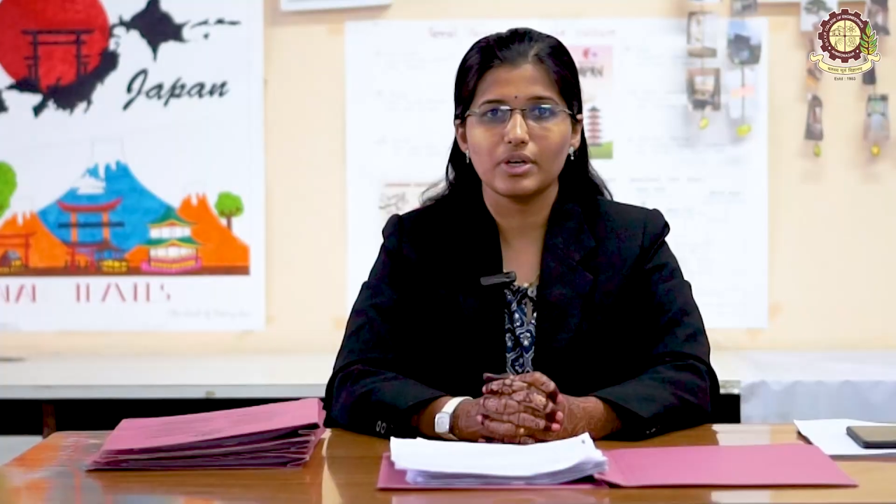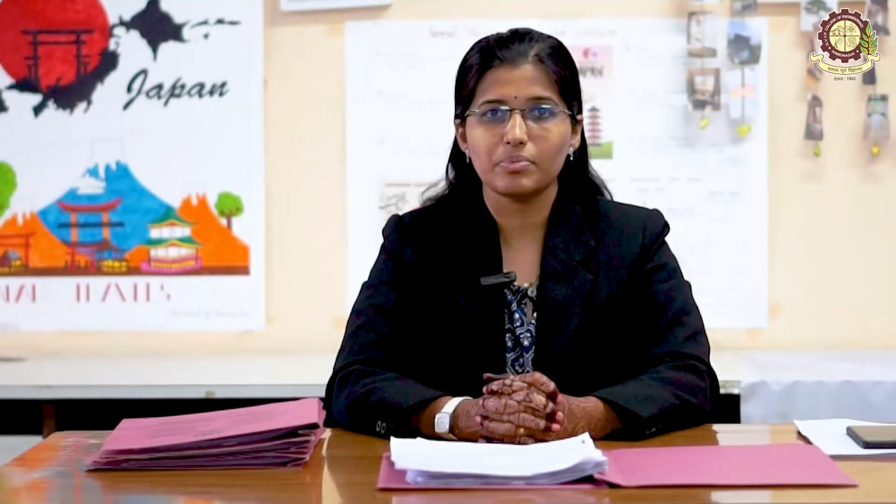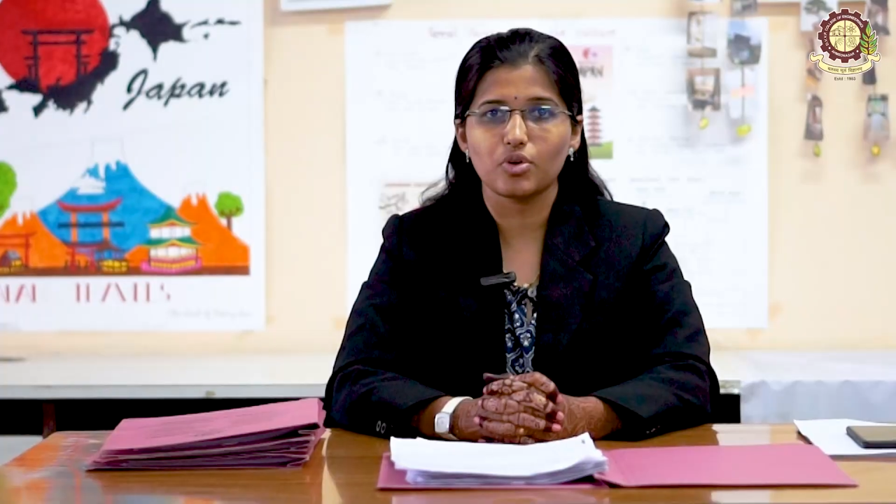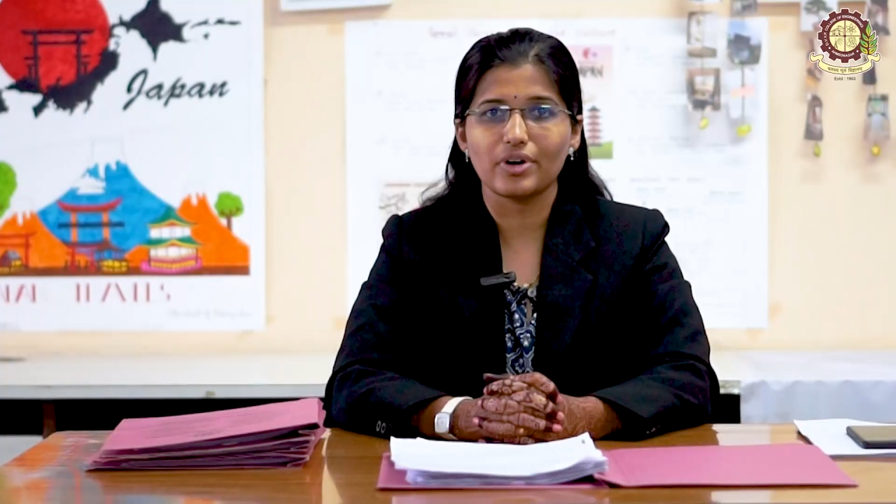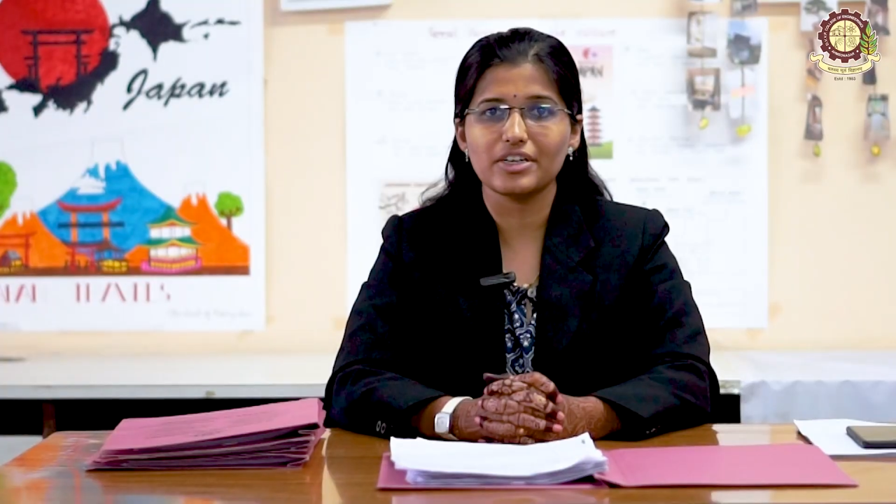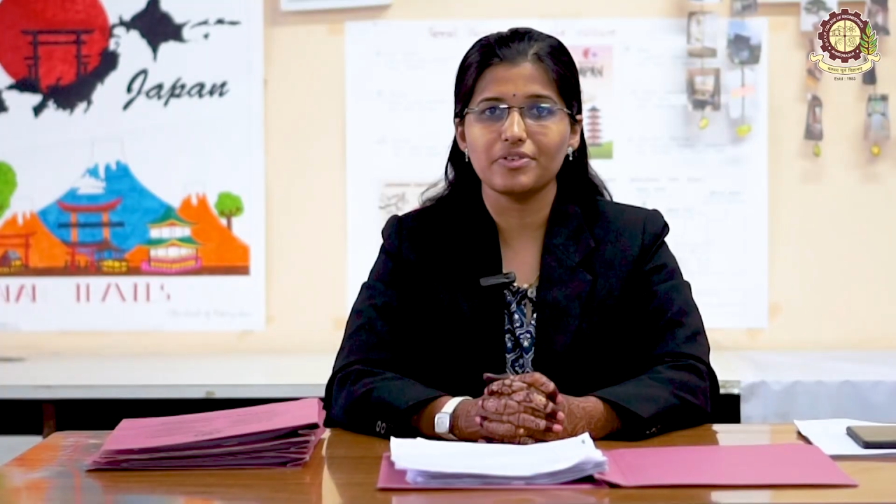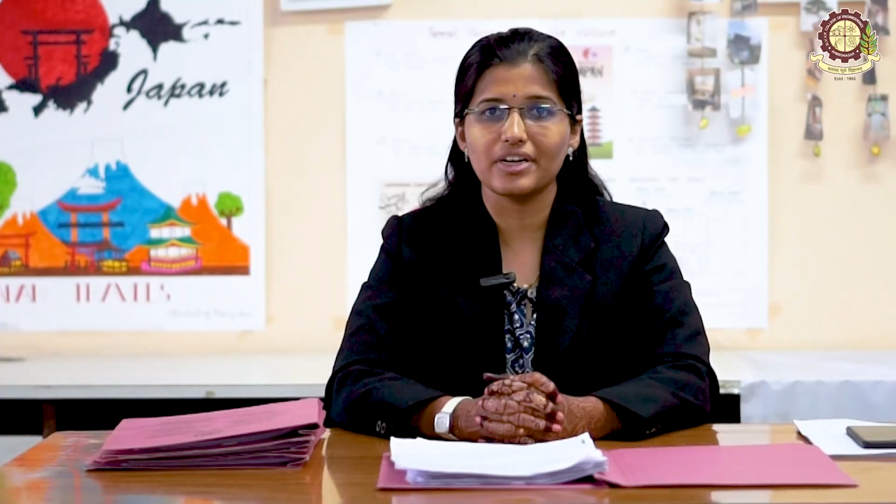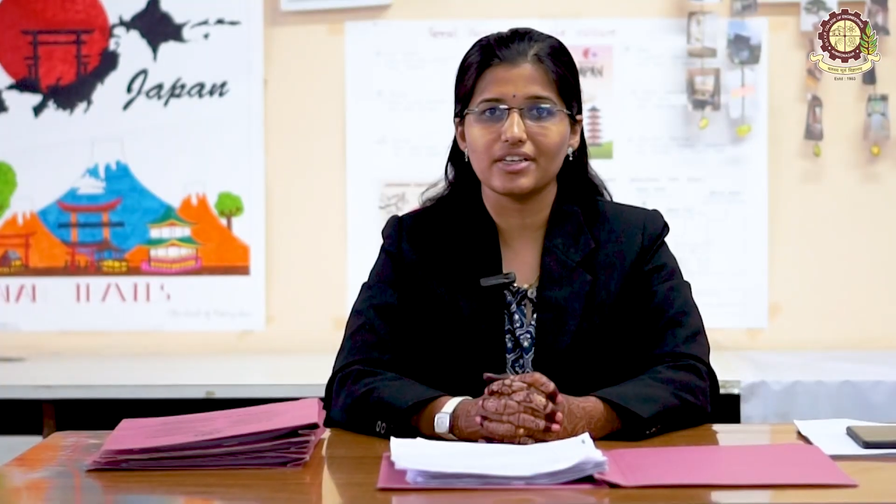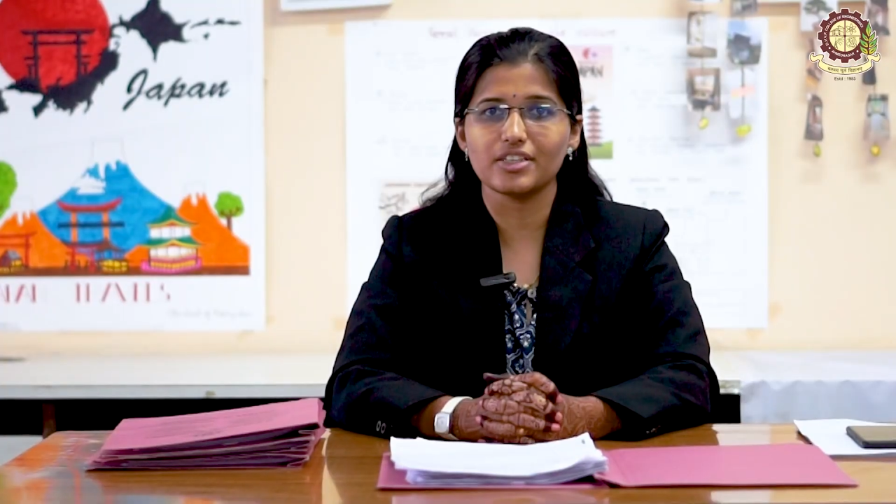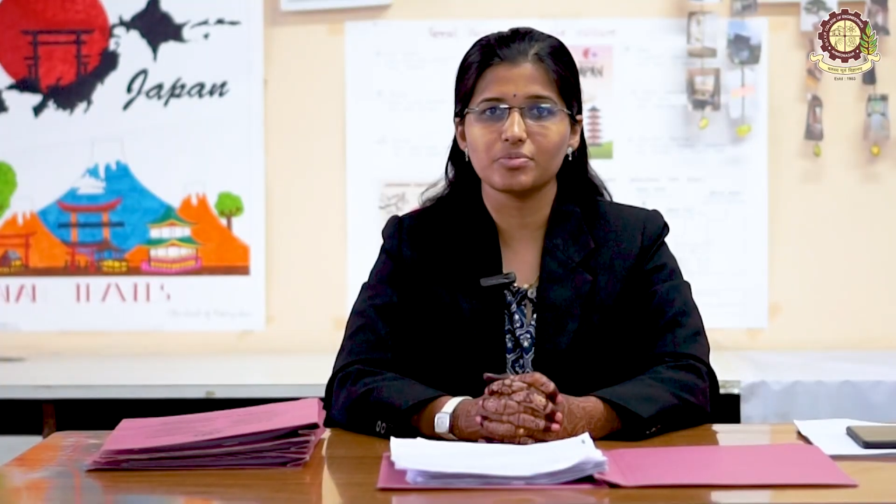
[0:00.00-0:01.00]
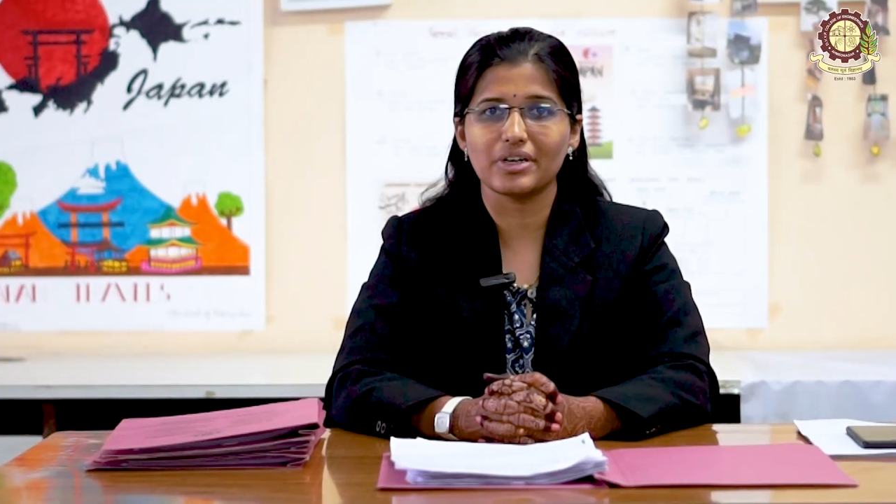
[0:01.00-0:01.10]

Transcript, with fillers: We provide various